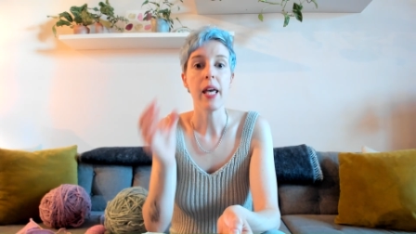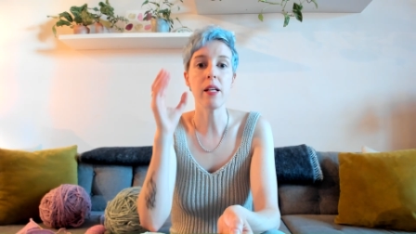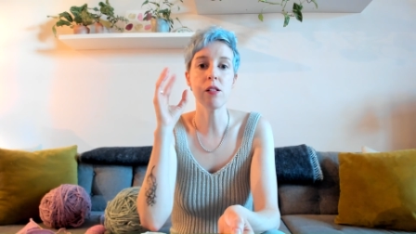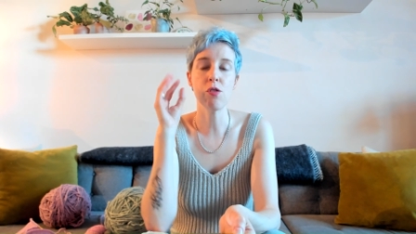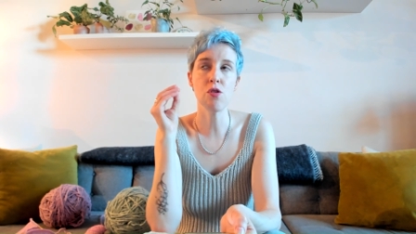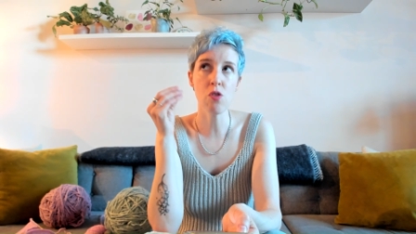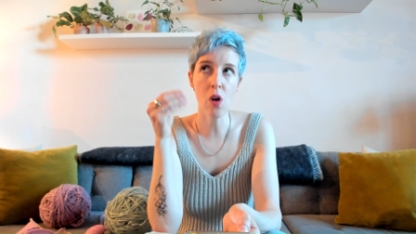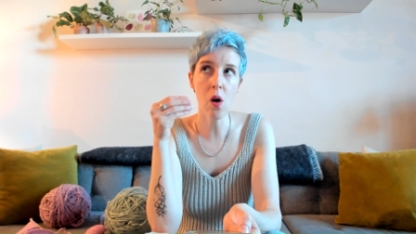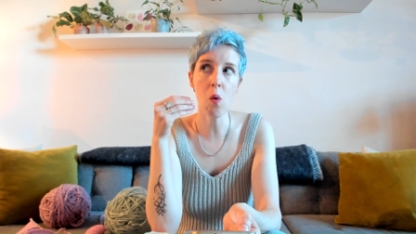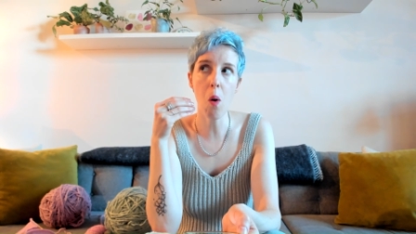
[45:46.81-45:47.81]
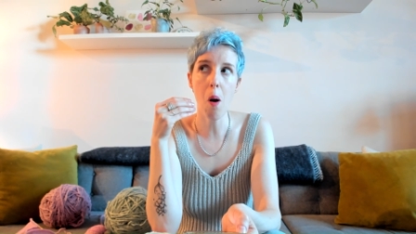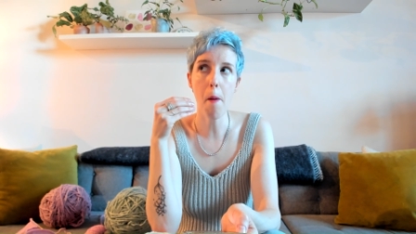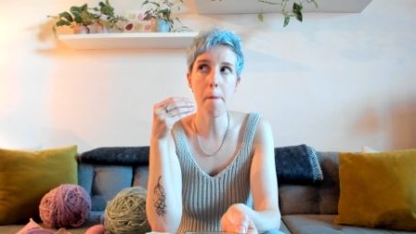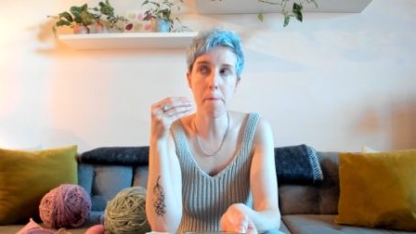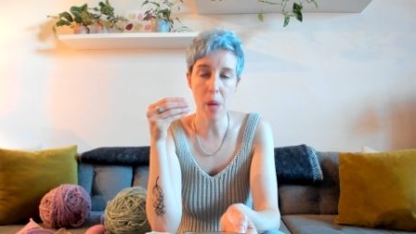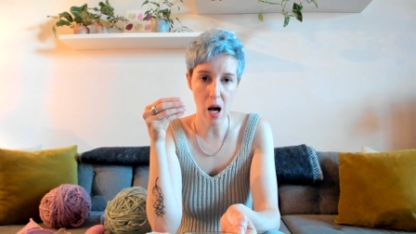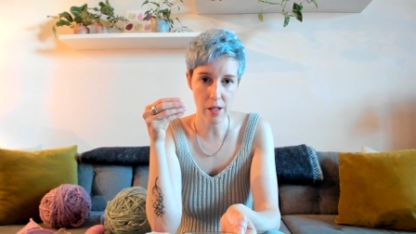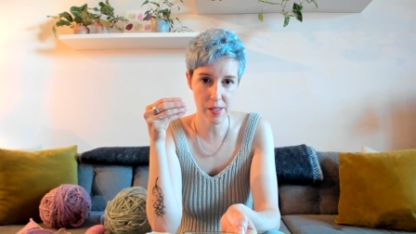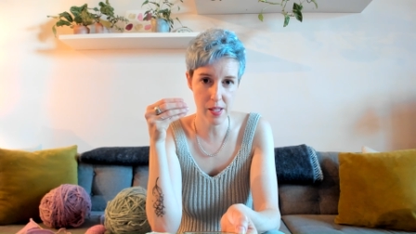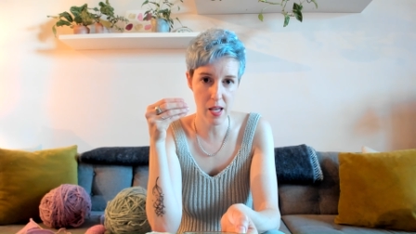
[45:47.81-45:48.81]
it's so
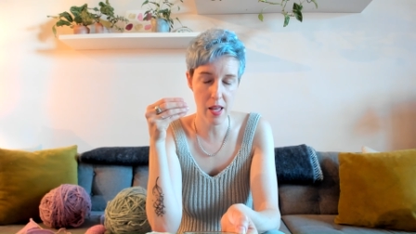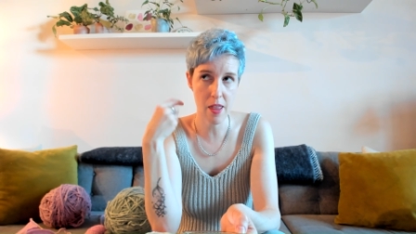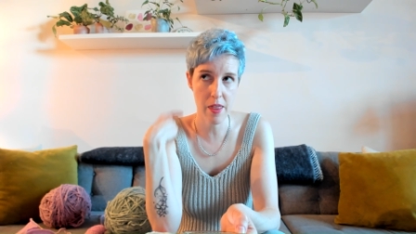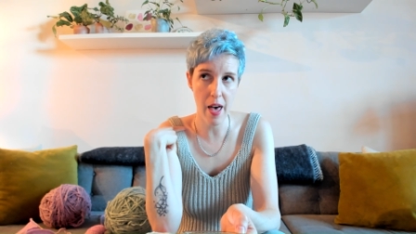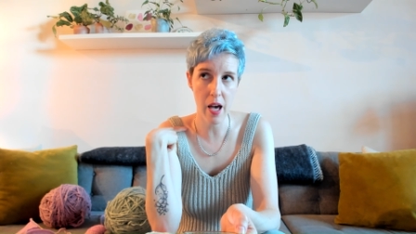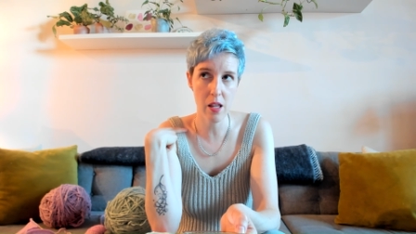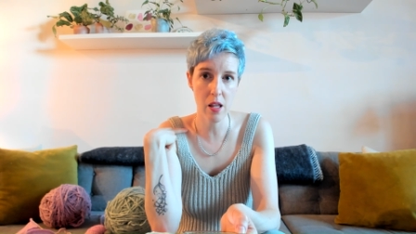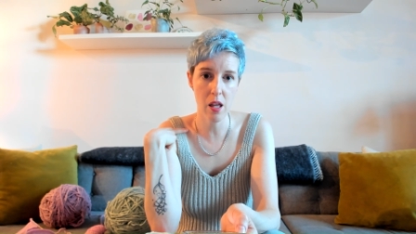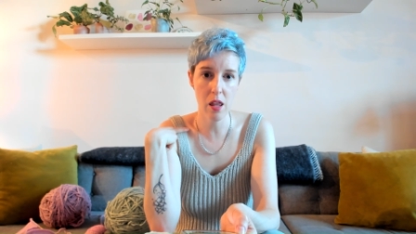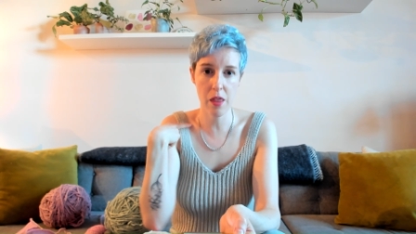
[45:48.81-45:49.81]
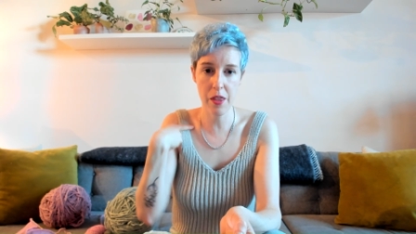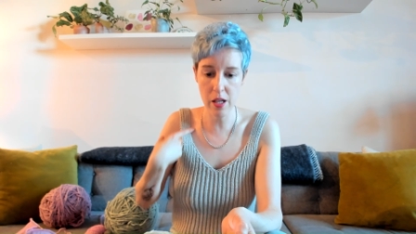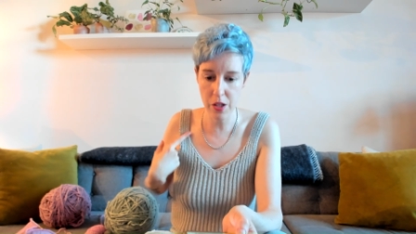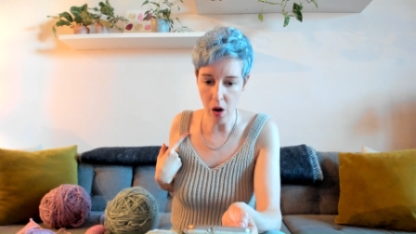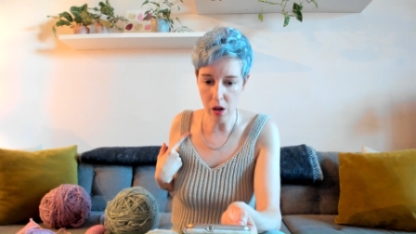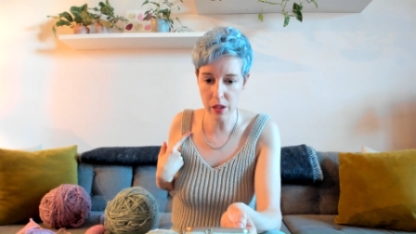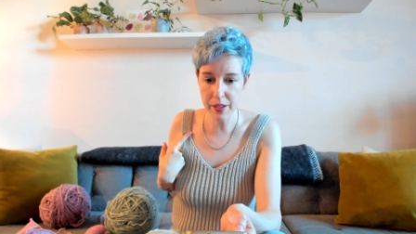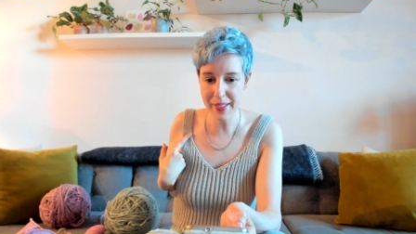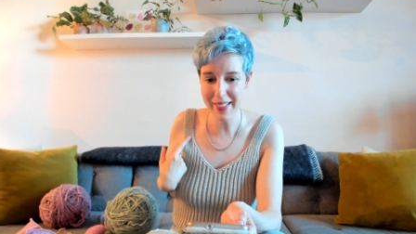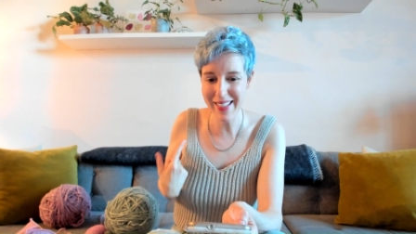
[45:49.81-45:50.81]
boxy that the
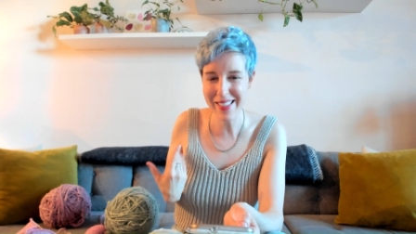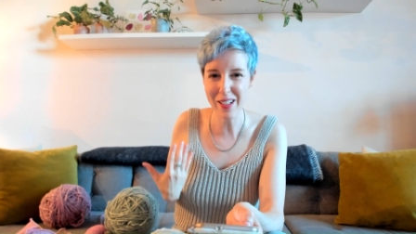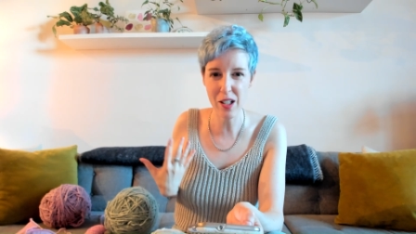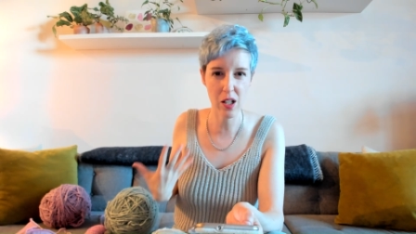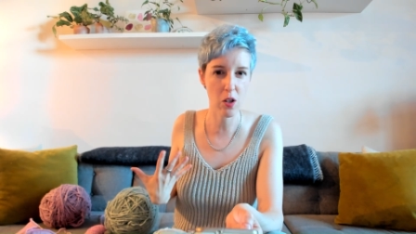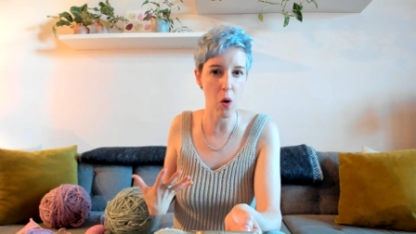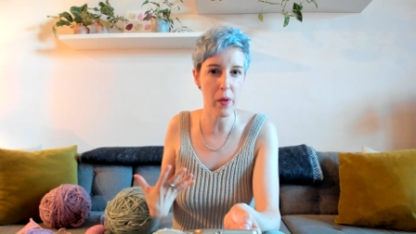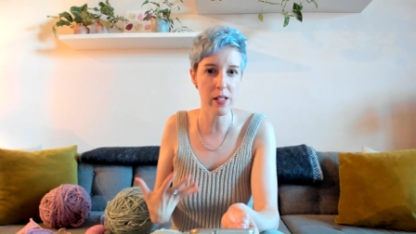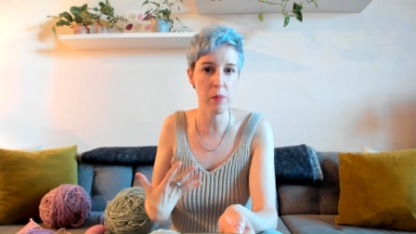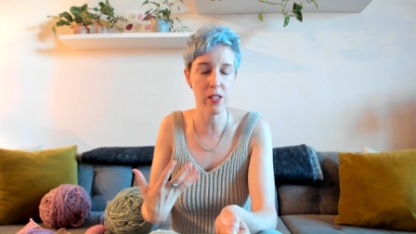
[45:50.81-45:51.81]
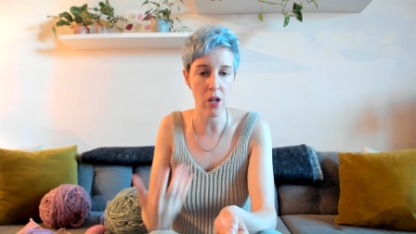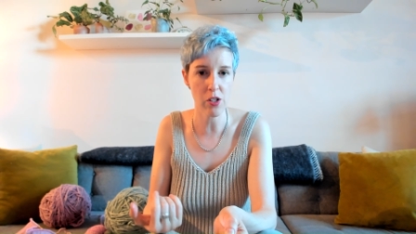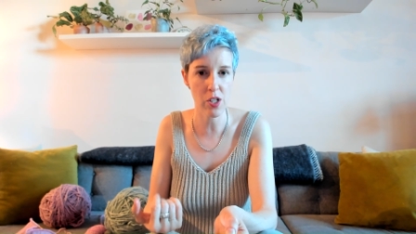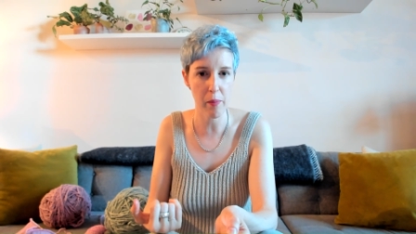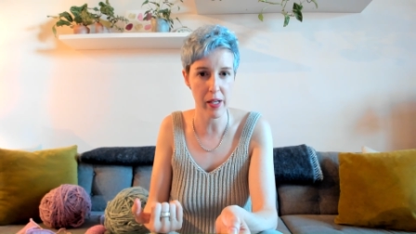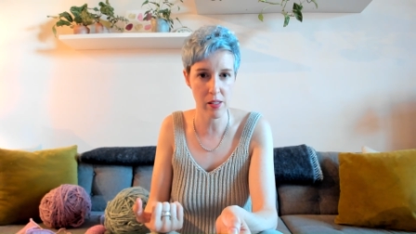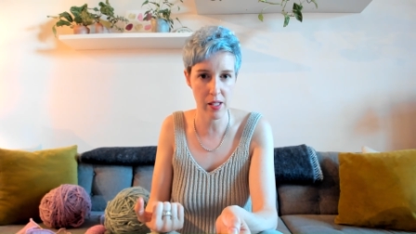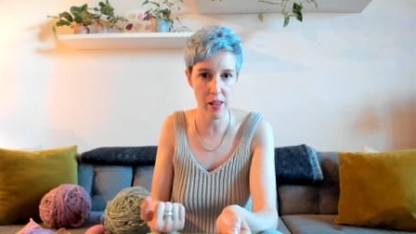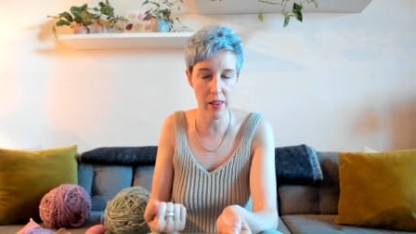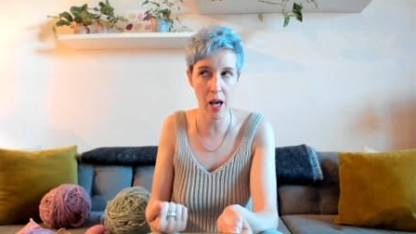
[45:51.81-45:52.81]
yarn isn't going to be touching my
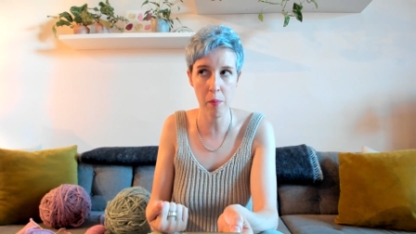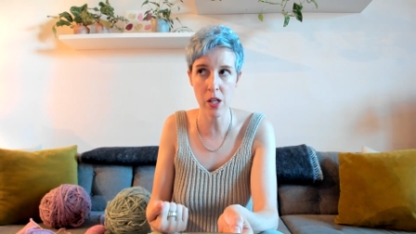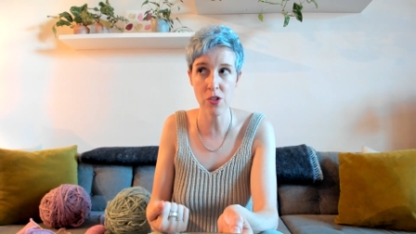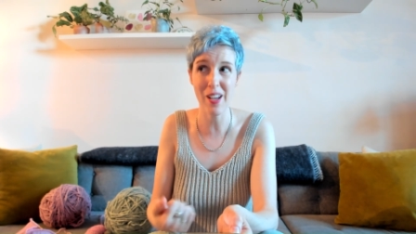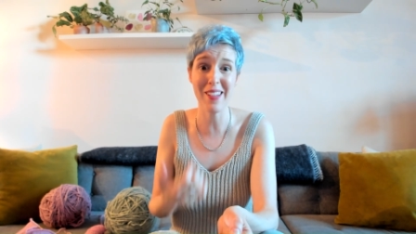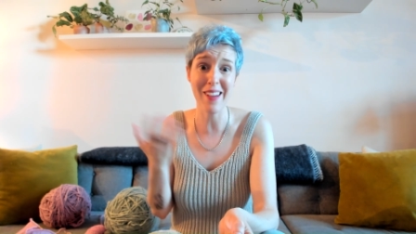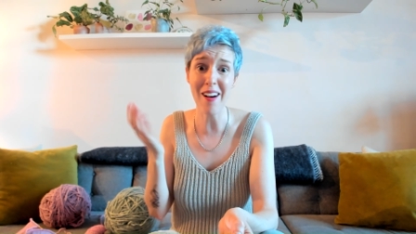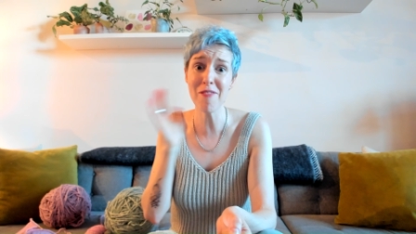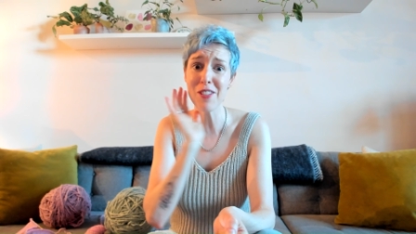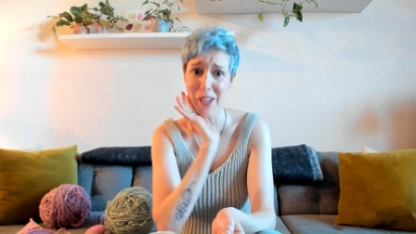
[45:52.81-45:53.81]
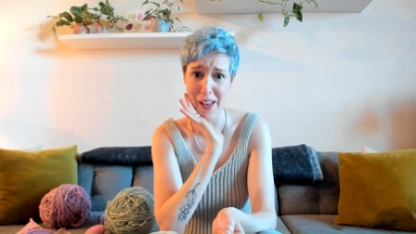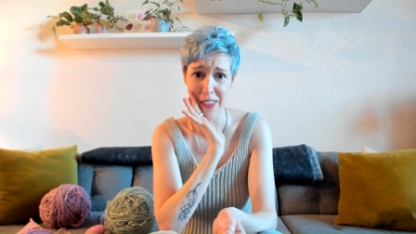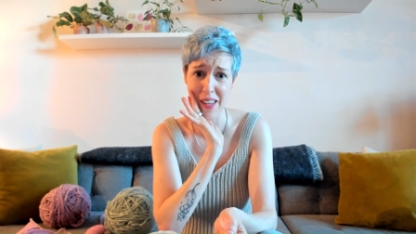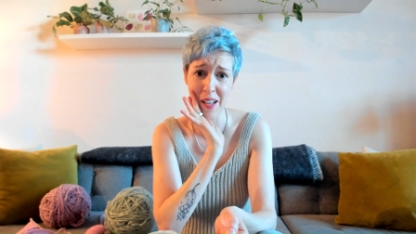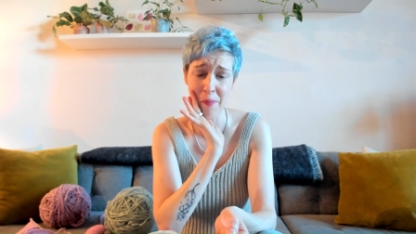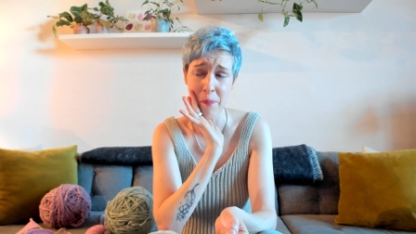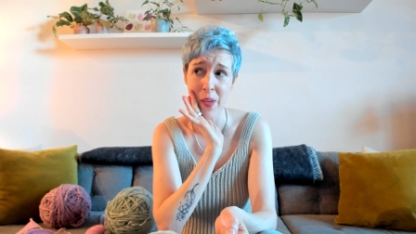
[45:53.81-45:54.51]
skin that much. And not for nothing,